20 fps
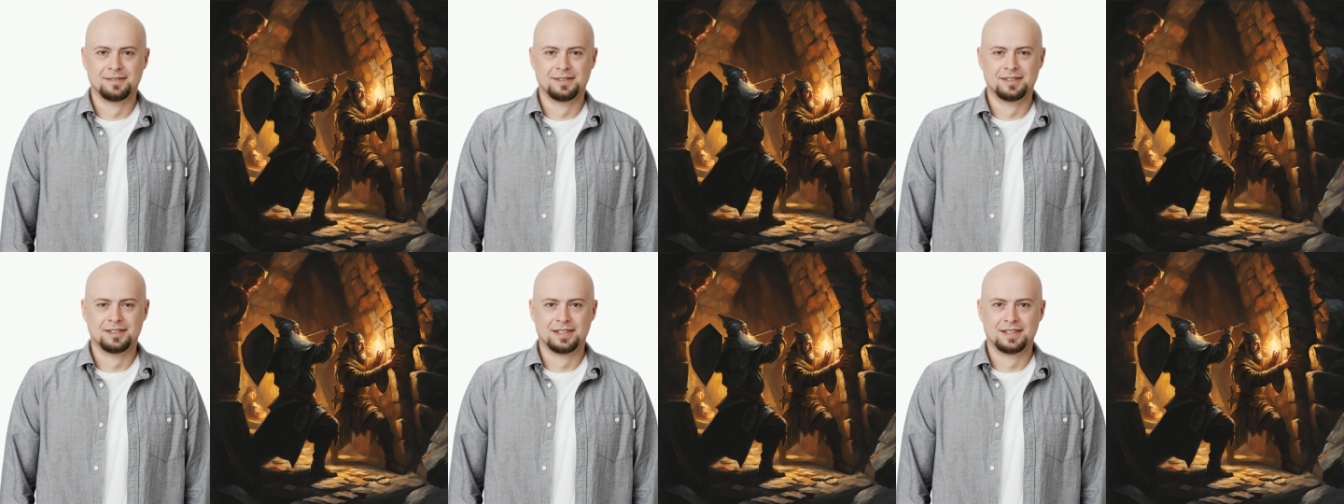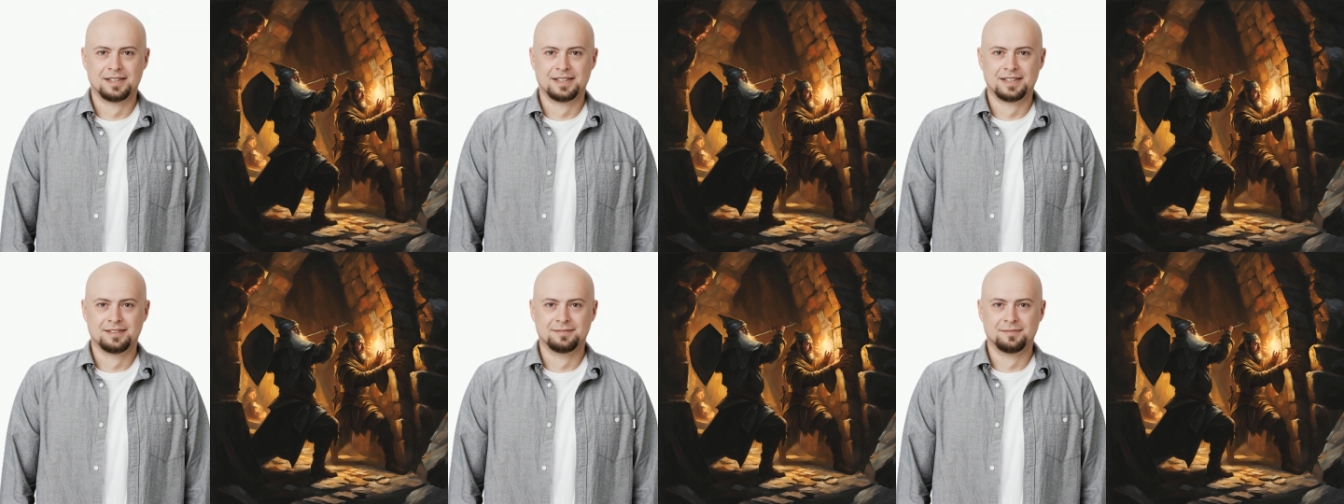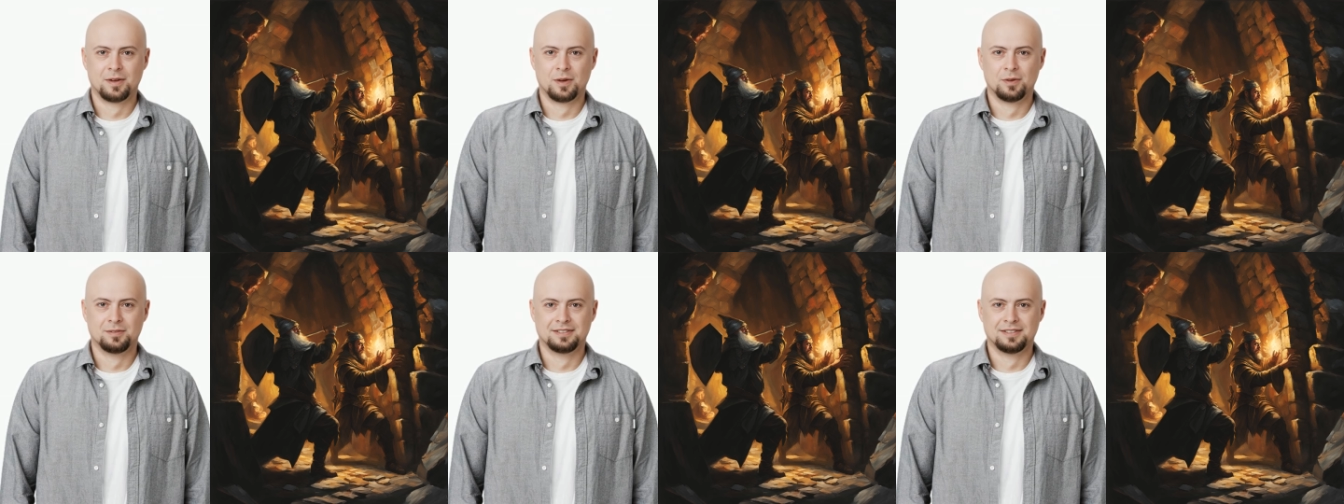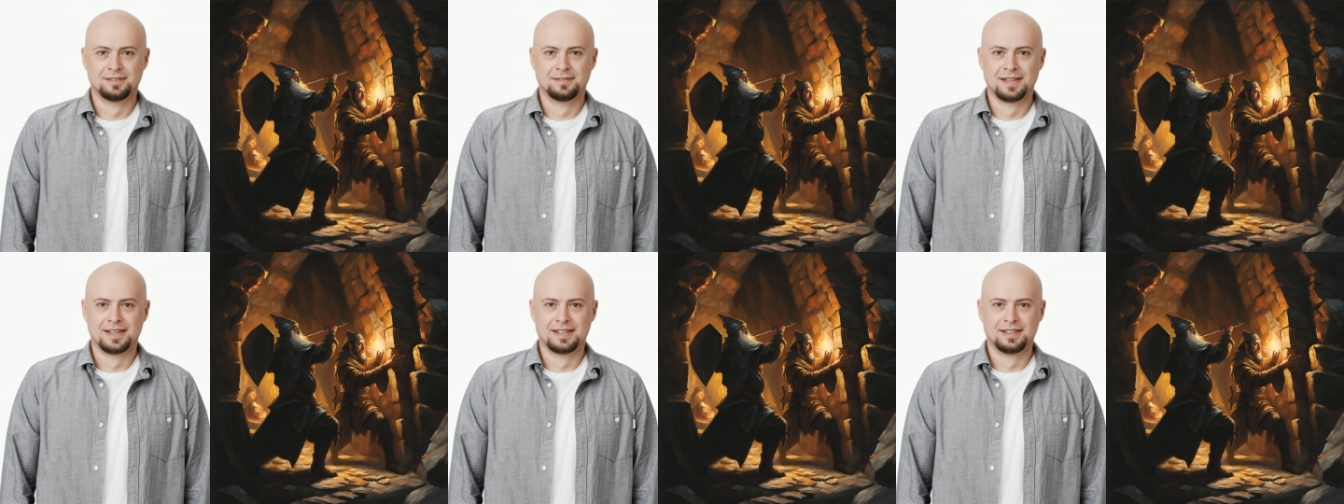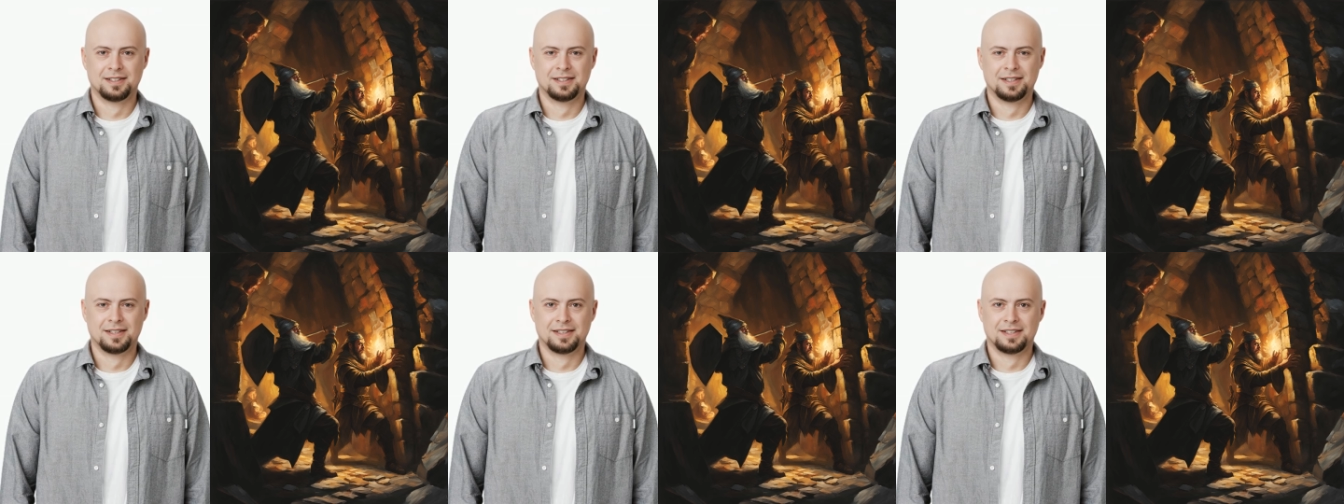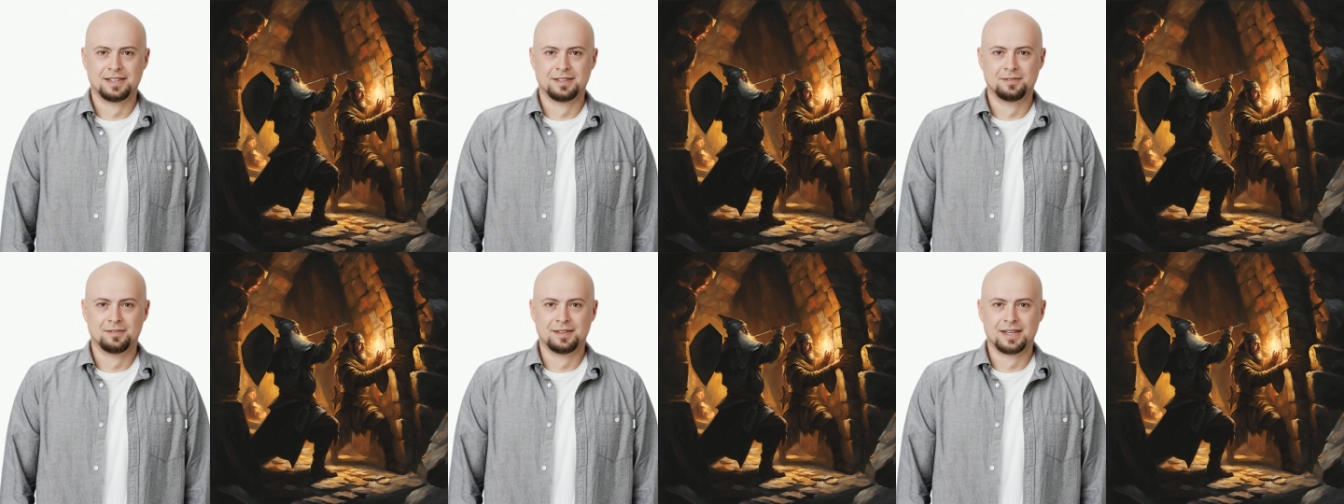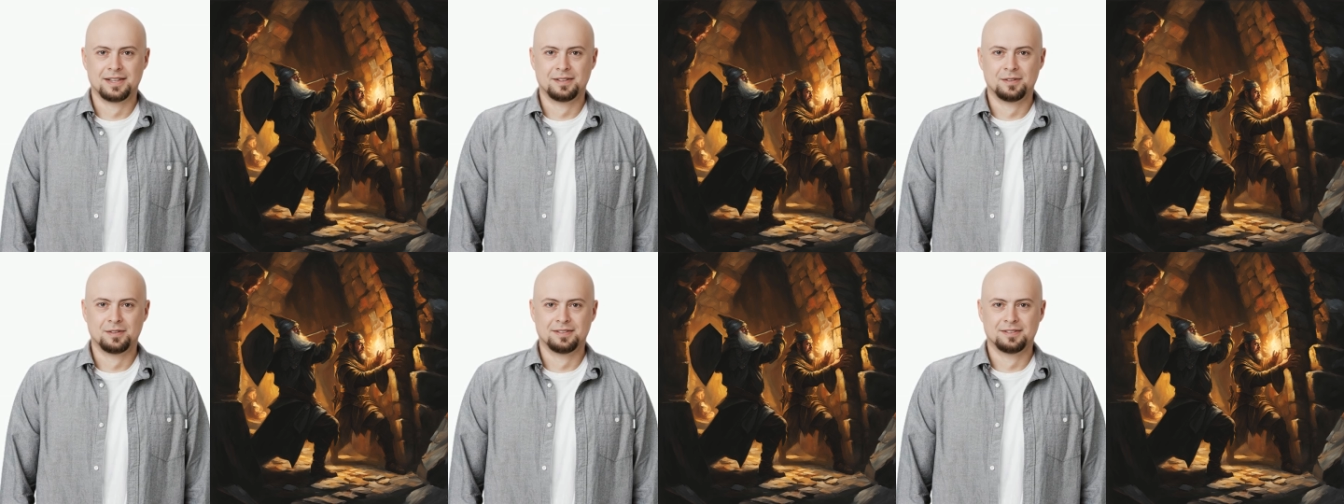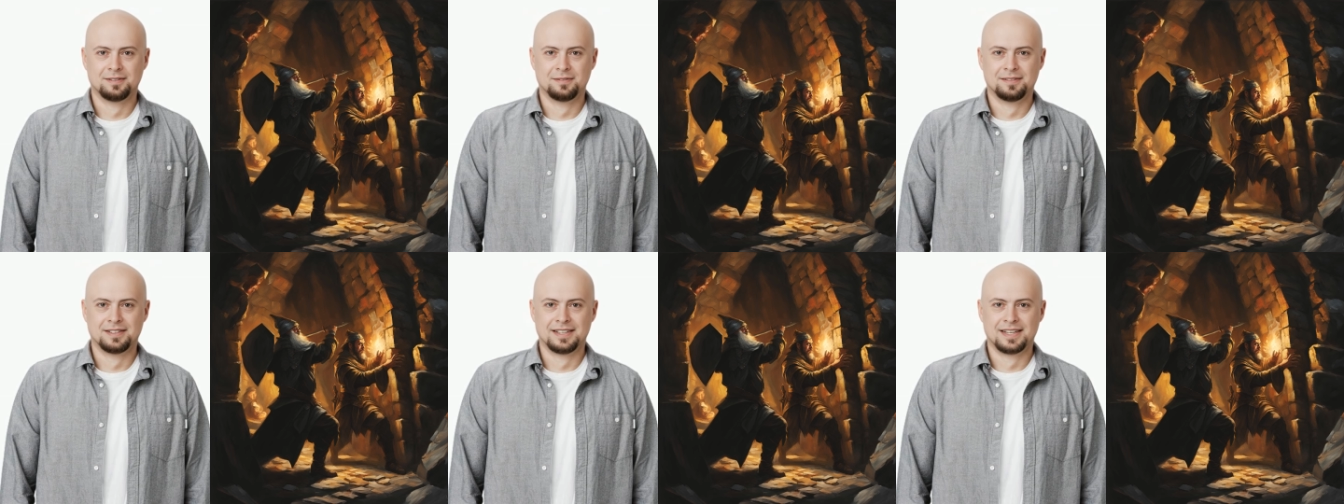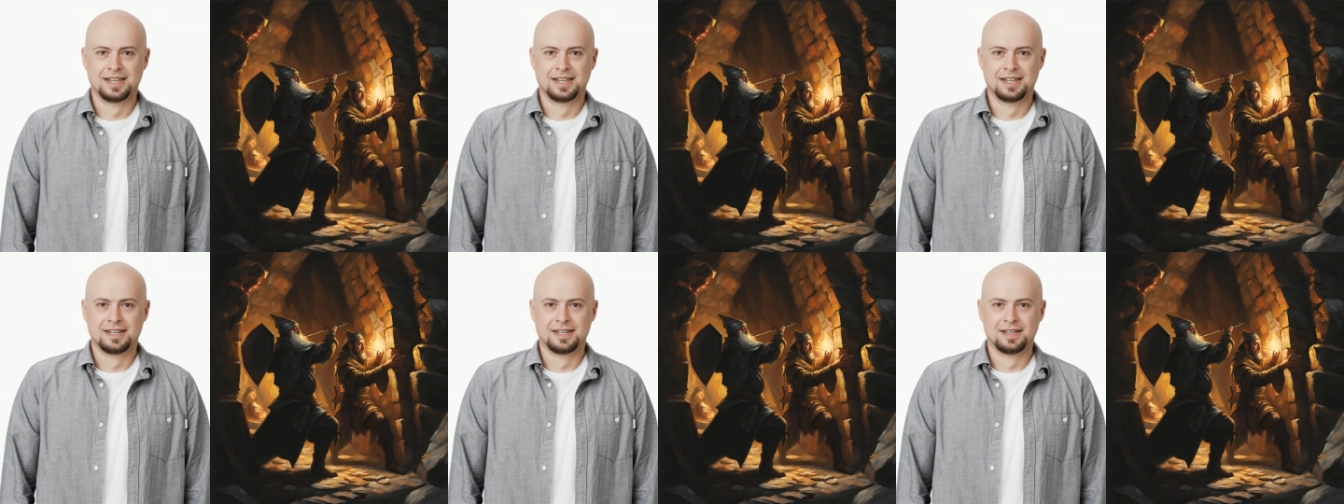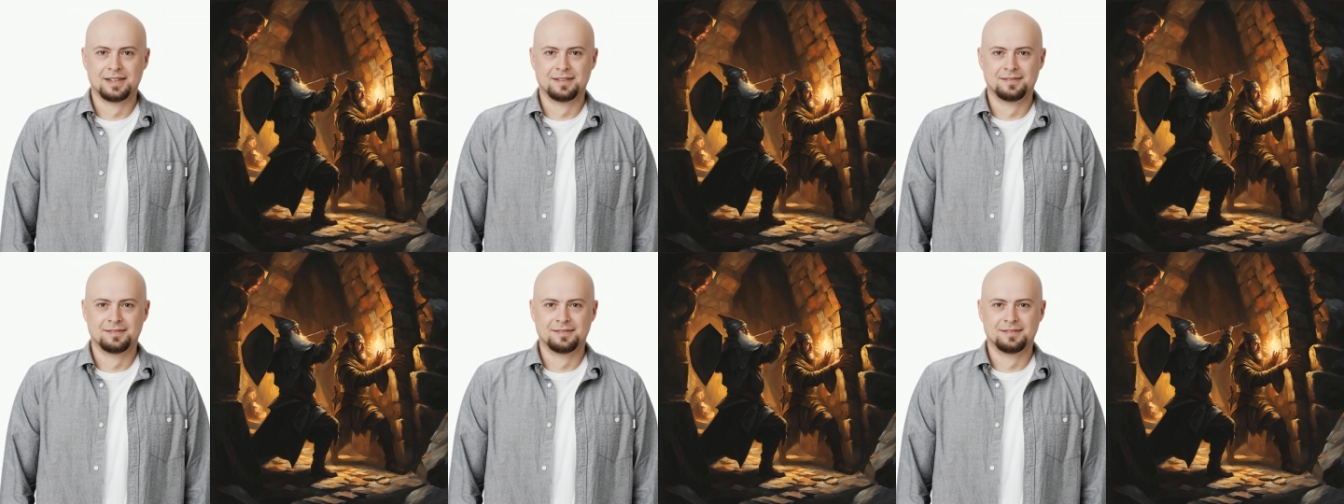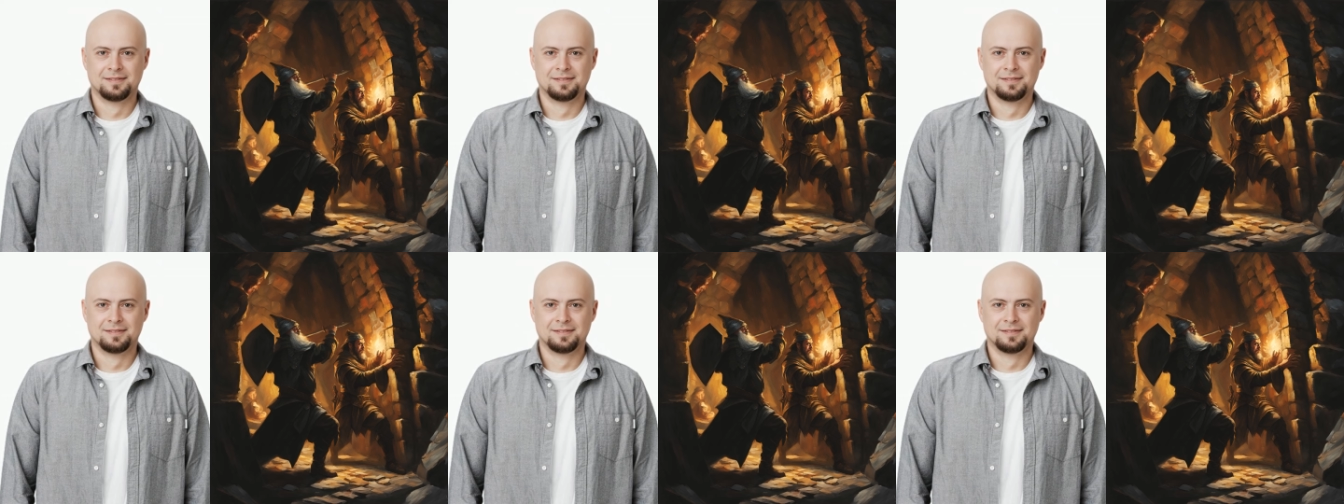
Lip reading: sending bolts of energy that crackled through the air.